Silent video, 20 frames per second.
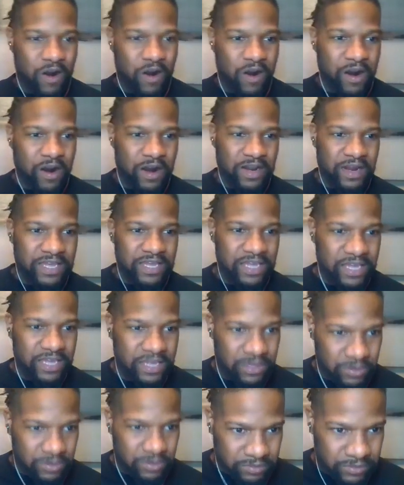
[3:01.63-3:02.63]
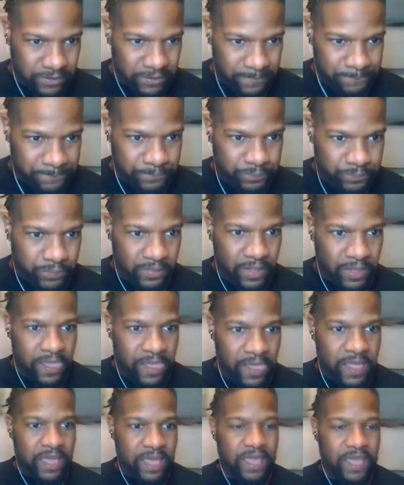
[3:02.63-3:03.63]
are healed.
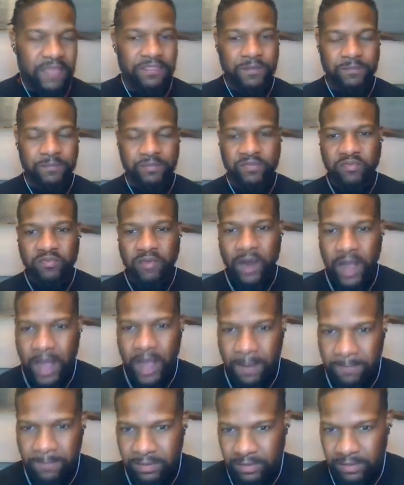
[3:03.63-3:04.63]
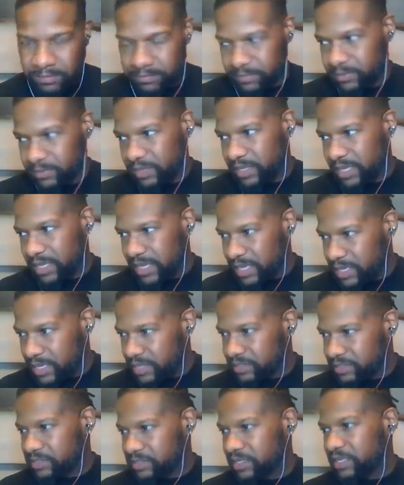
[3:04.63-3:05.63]
And the problem
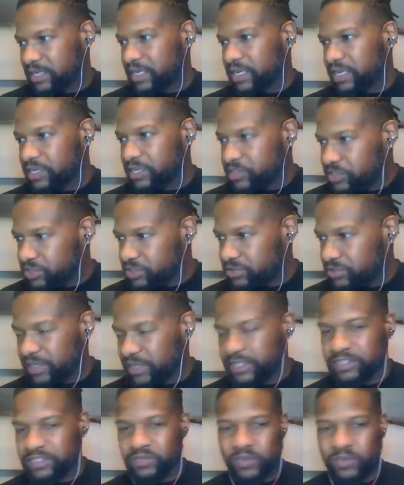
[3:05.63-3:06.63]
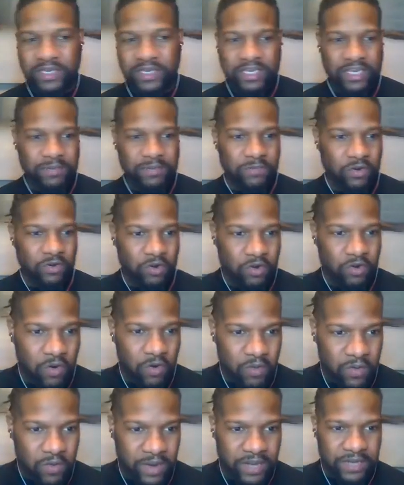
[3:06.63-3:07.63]
is, the issue is, we keep
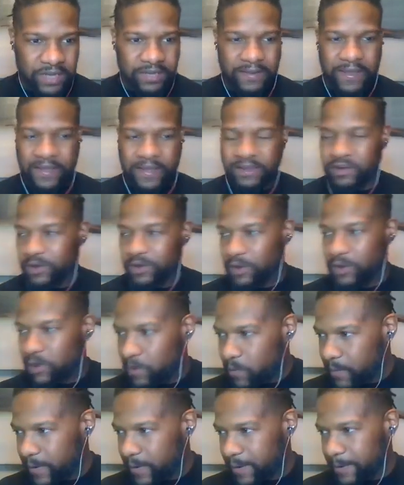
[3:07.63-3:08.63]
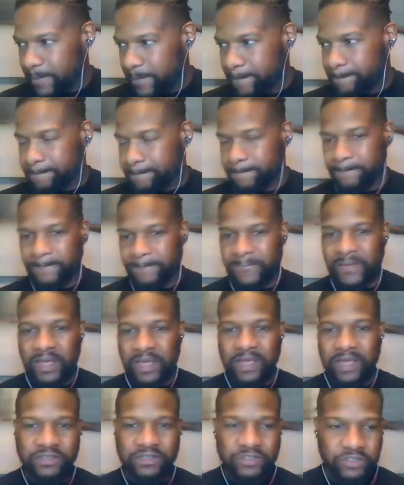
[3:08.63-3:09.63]
going and going
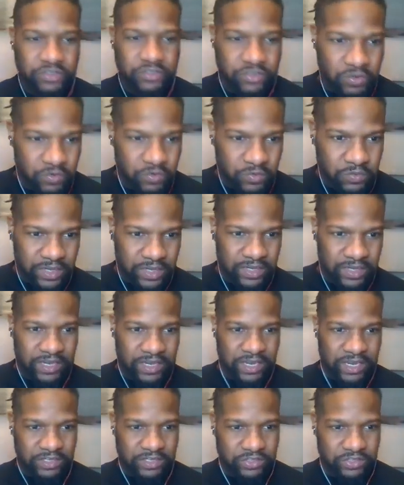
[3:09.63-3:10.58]
and doing,